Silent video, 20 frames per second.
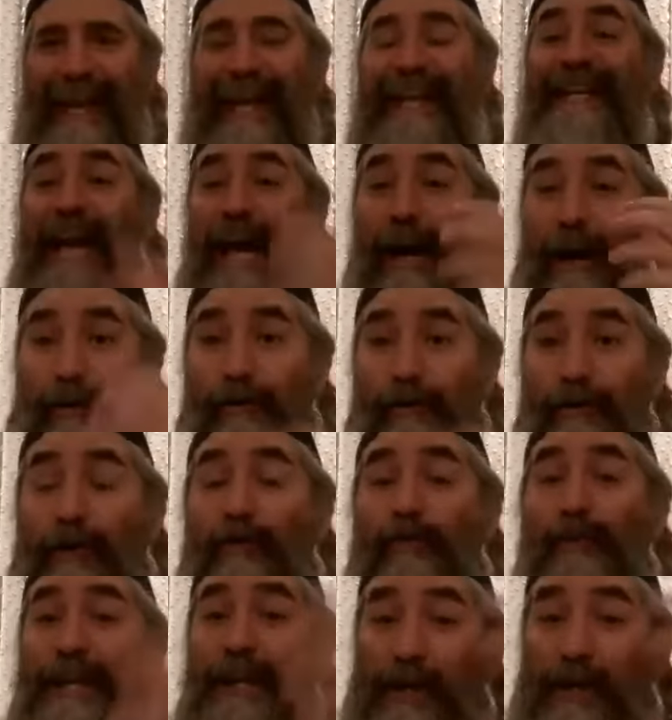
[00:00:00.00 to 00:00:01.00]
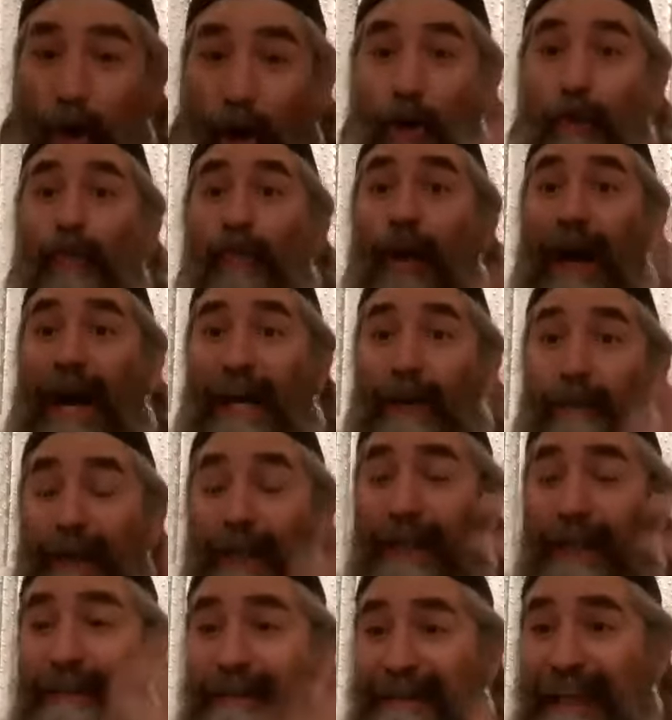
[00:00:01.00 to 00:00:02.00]
And now we know why
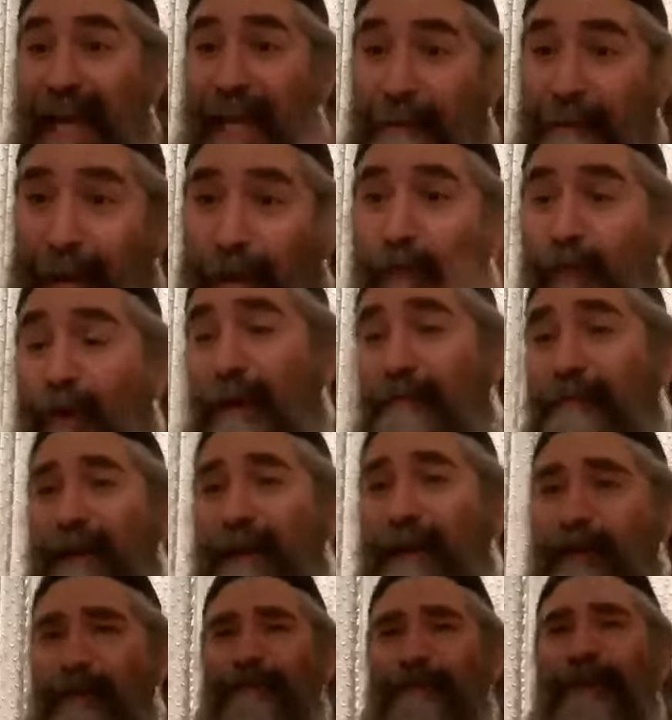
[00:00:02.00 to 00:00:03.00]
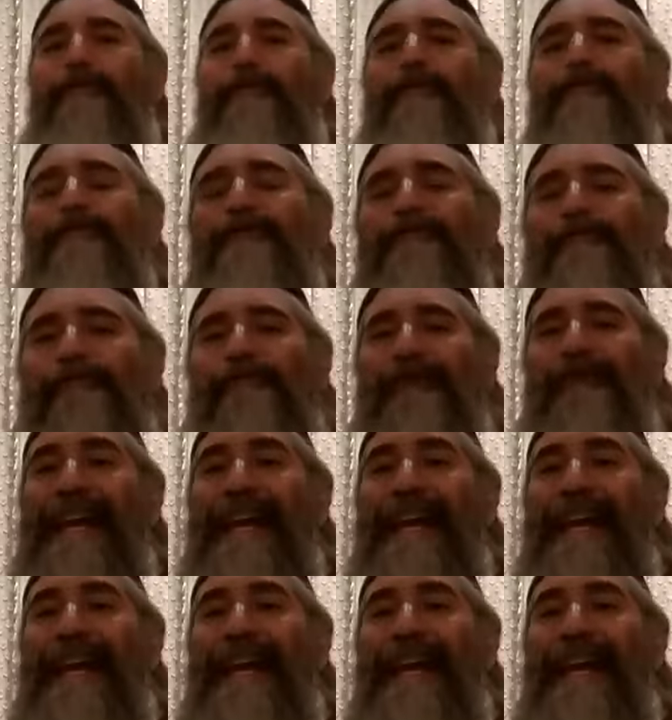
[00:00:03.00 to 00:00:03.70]
we can say Baruch HaMakom Baruch Hu.